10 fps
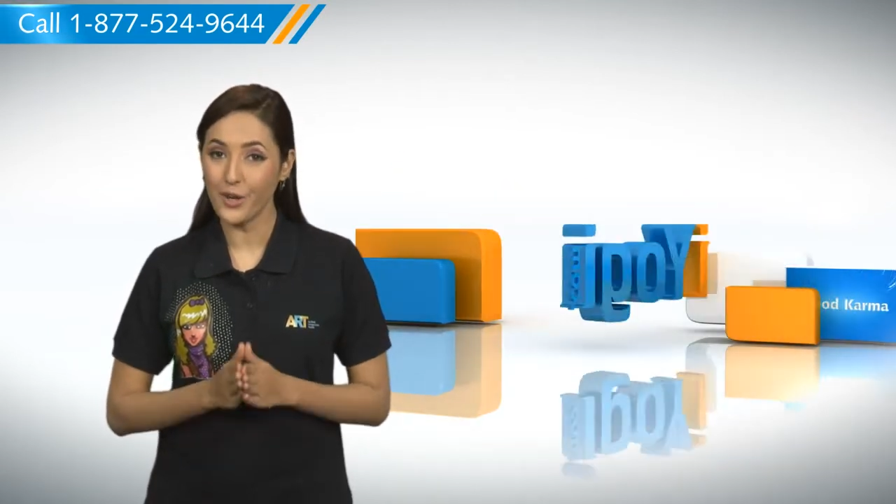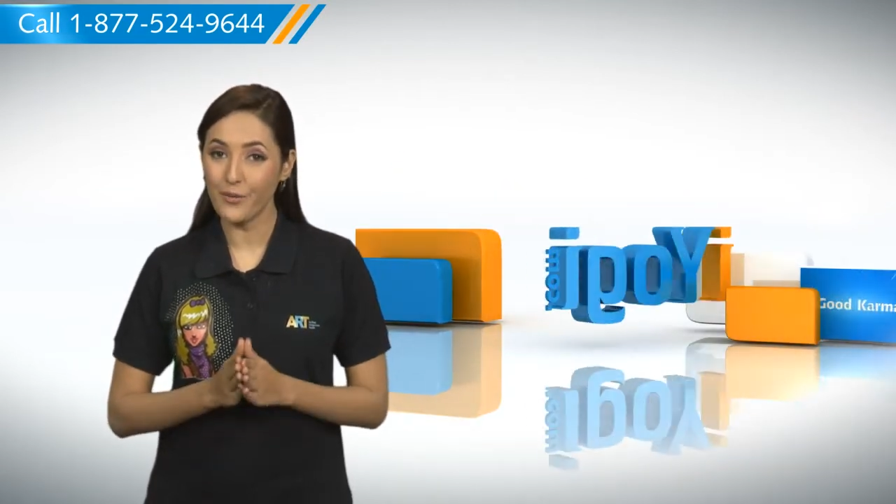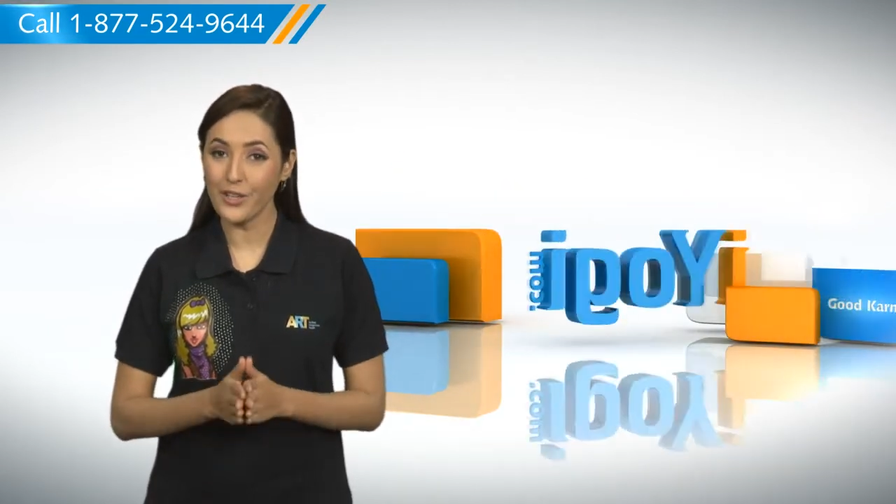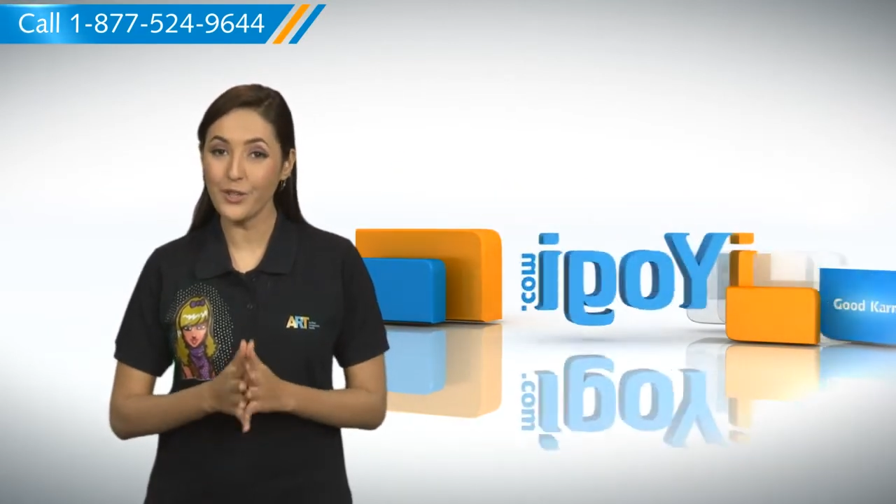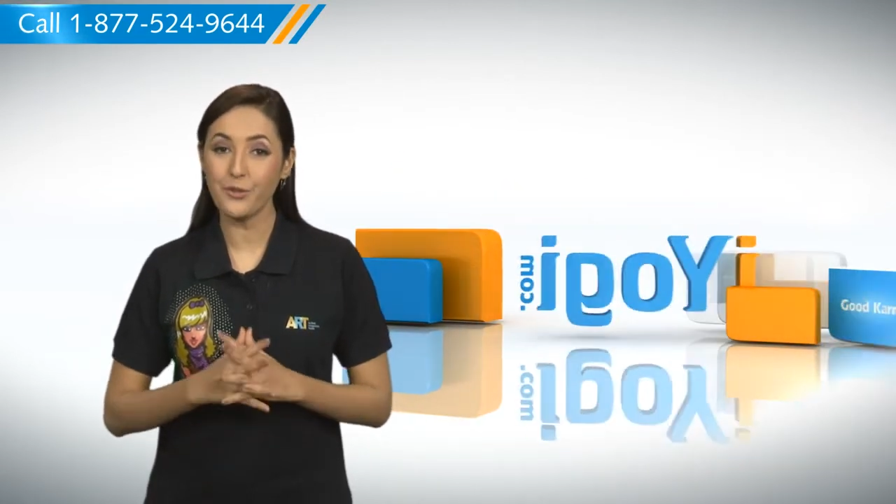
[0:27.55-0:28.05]

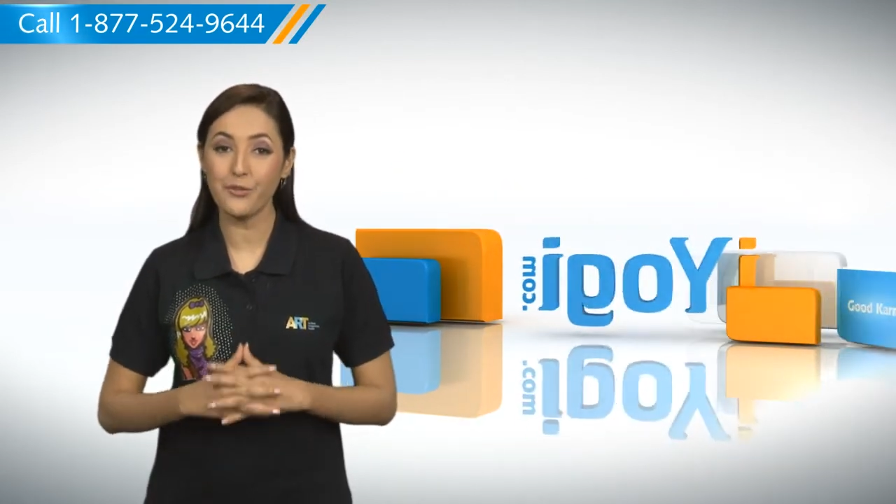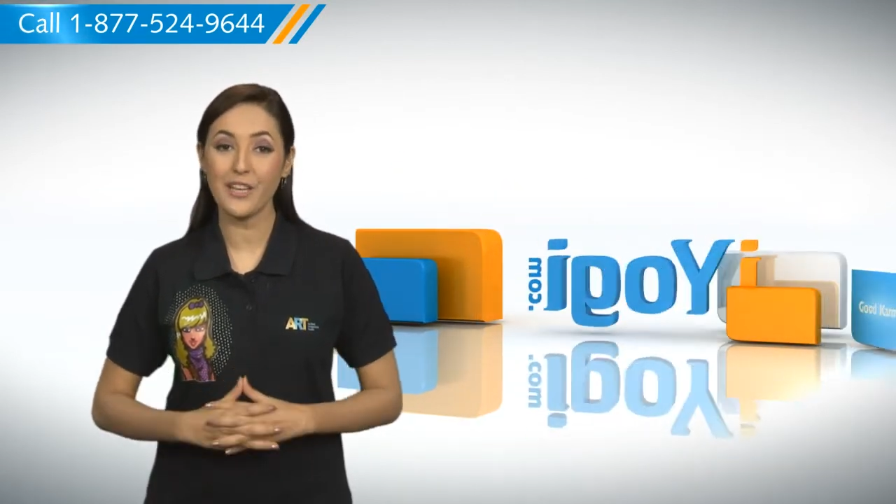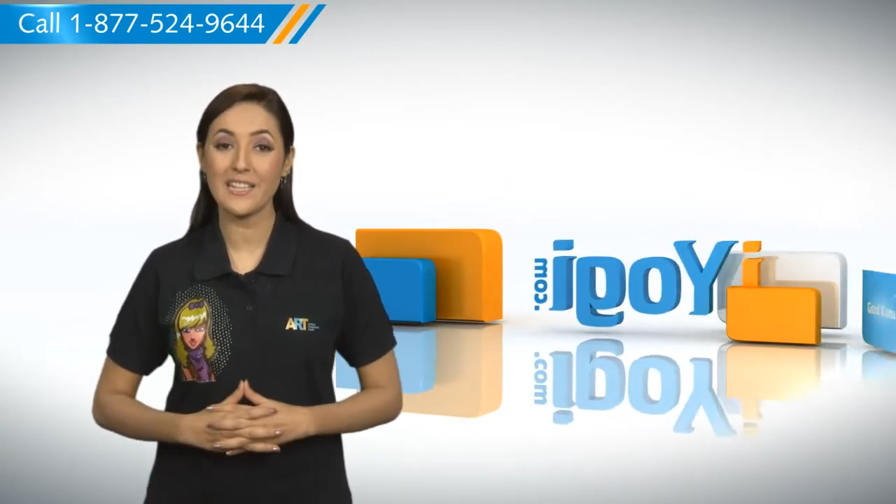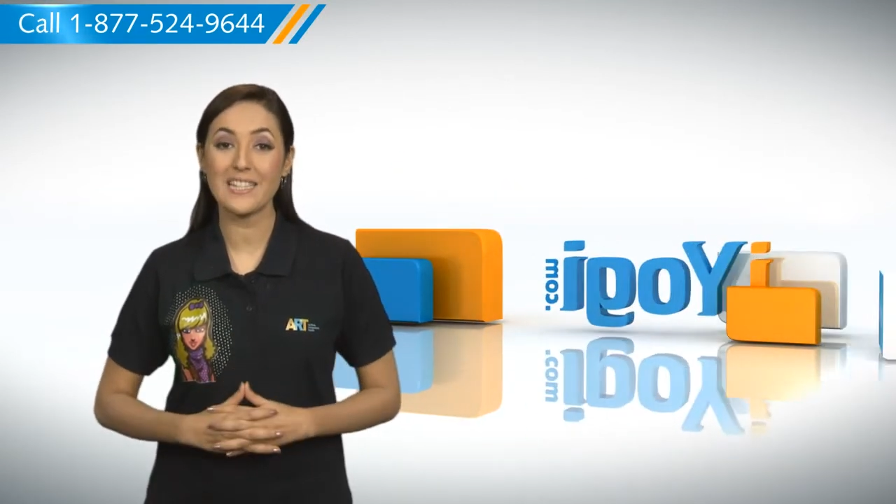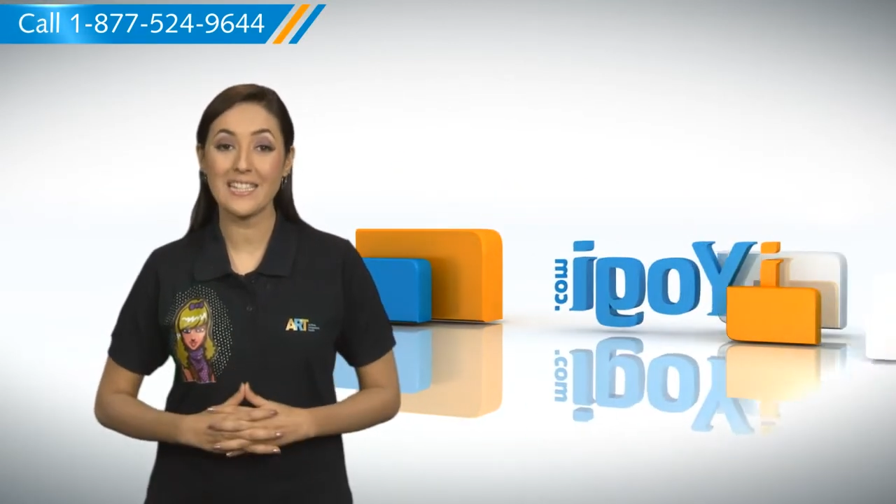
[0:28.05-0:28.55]
when you
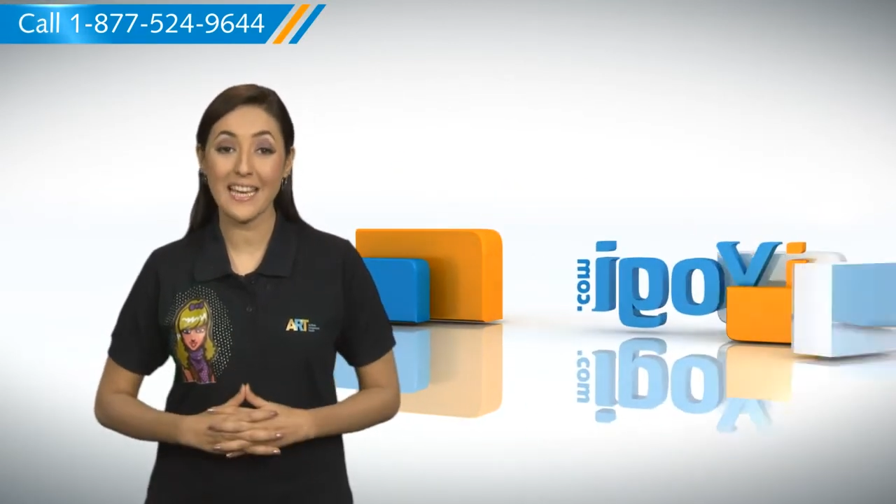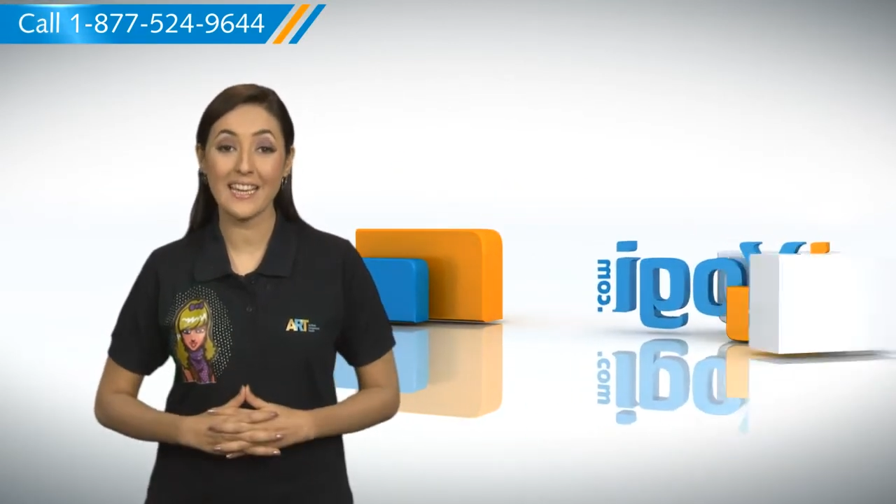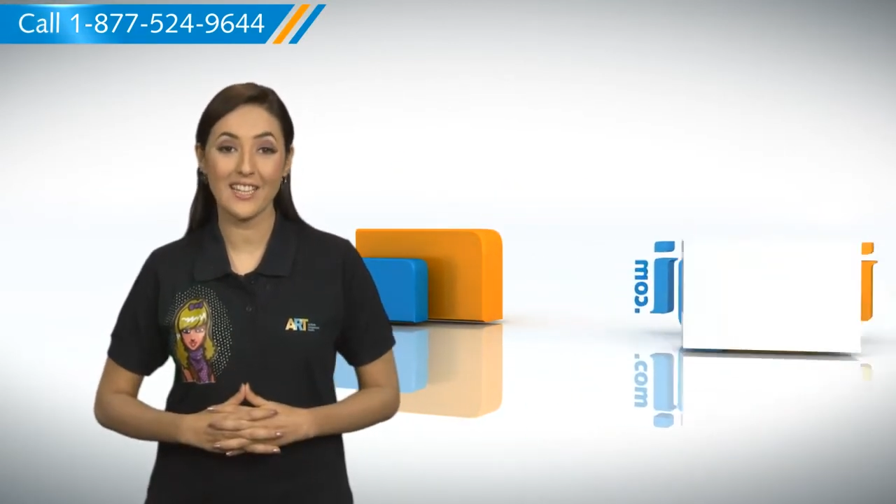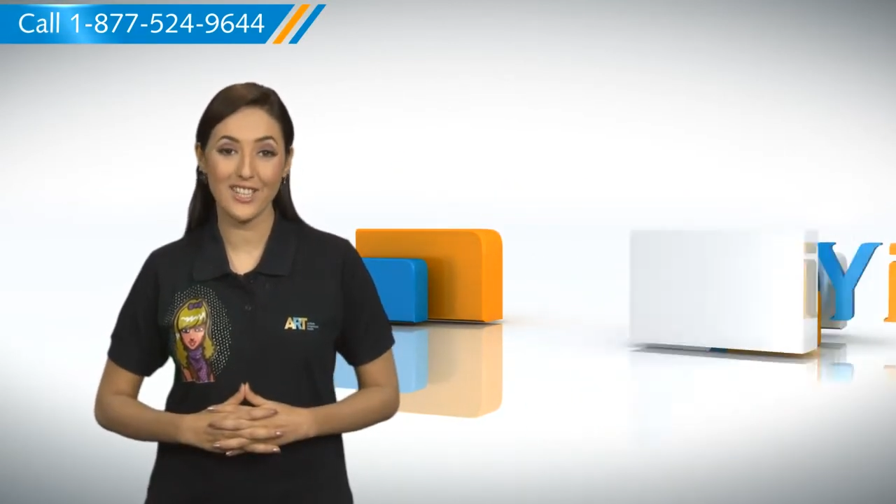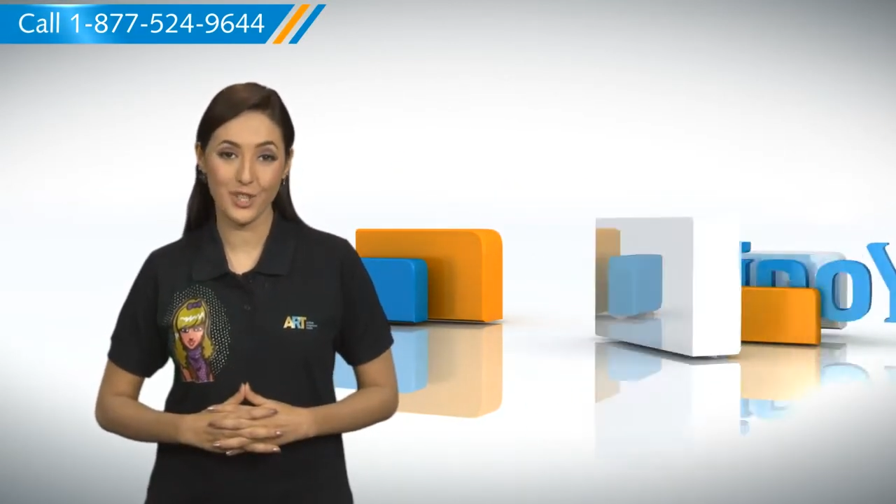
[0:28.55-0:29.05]
face
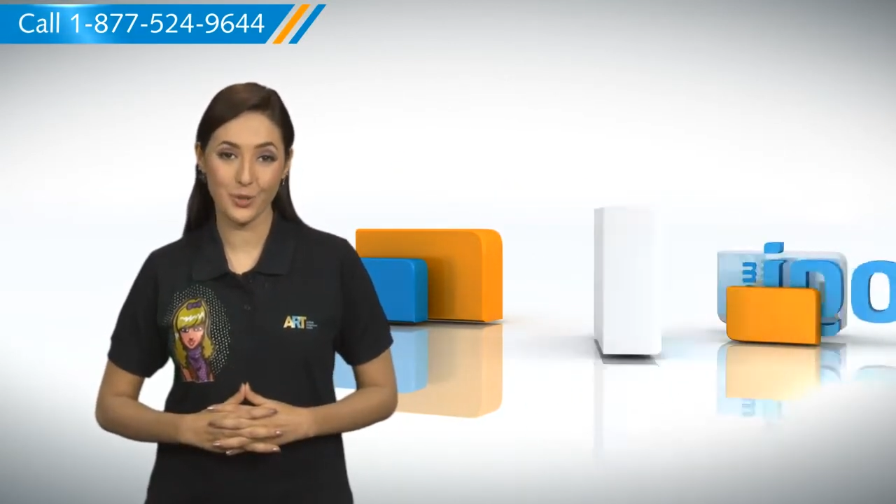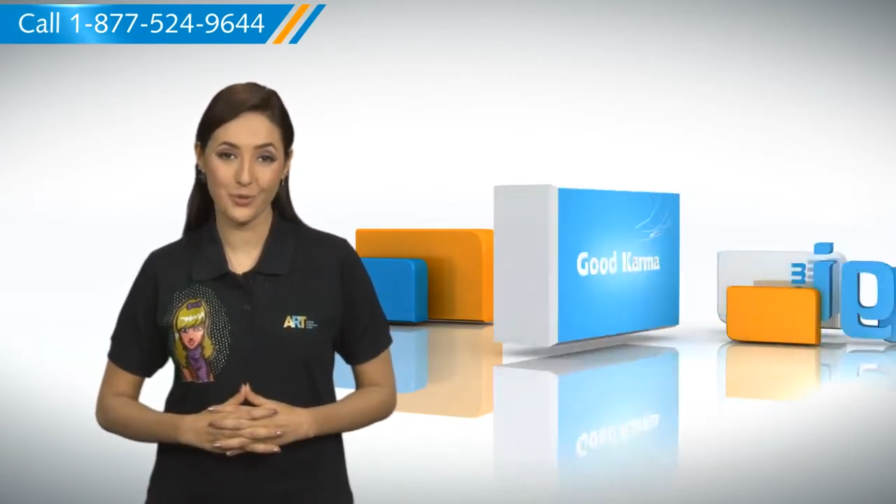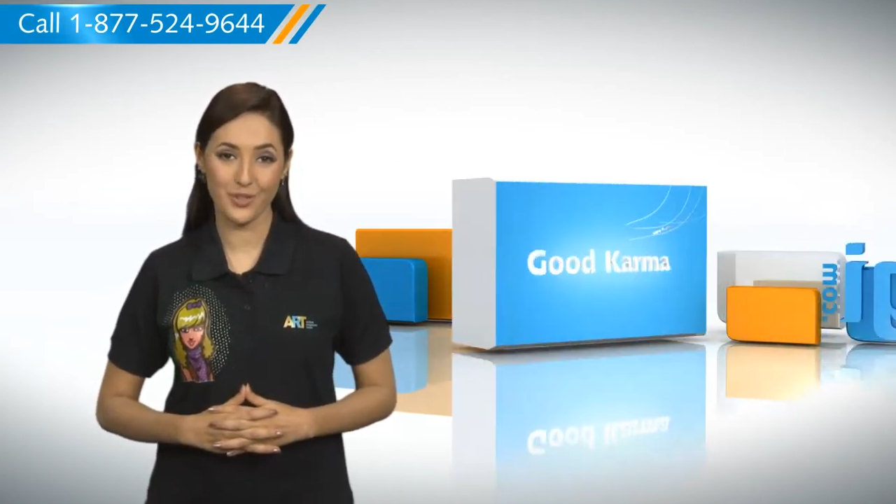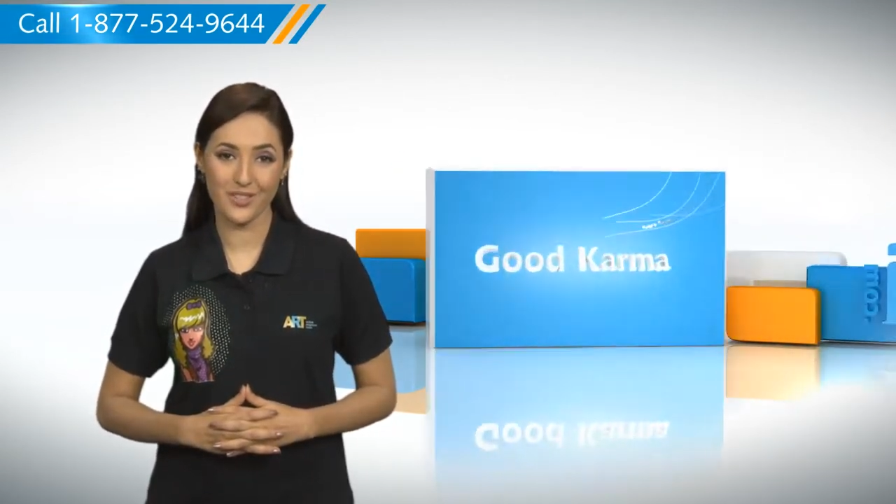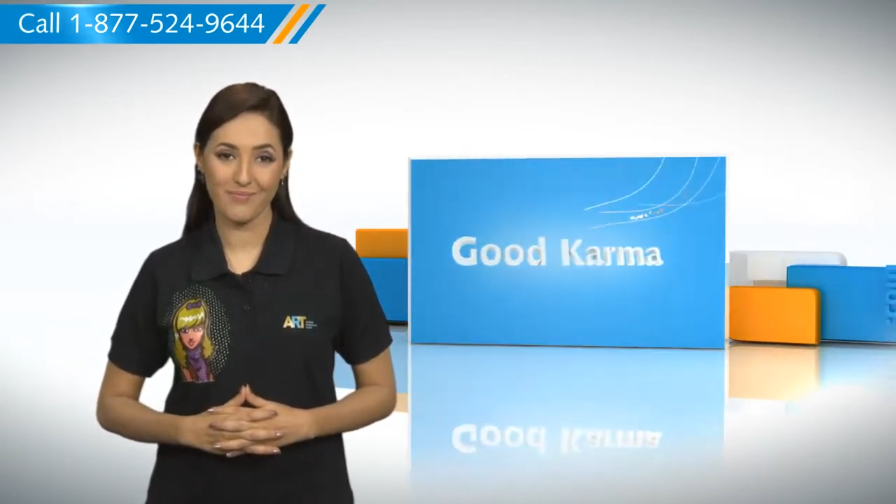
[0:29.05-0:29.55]
tech
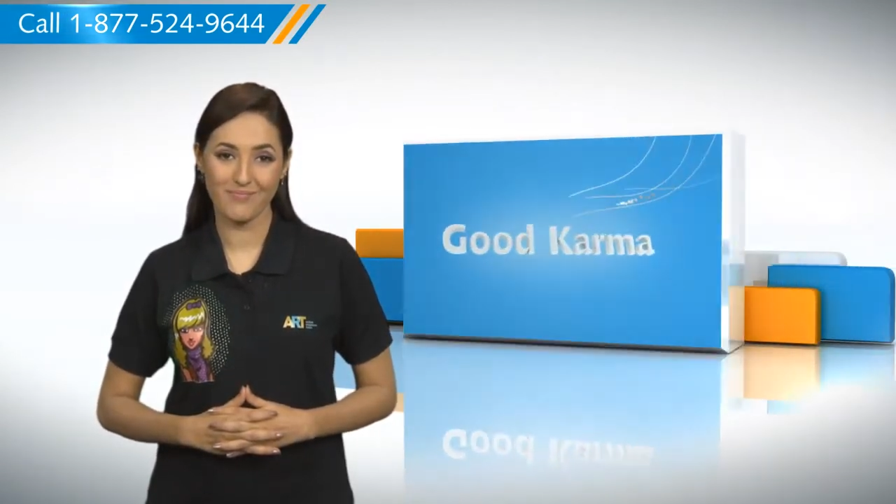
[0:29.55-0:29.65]
issues.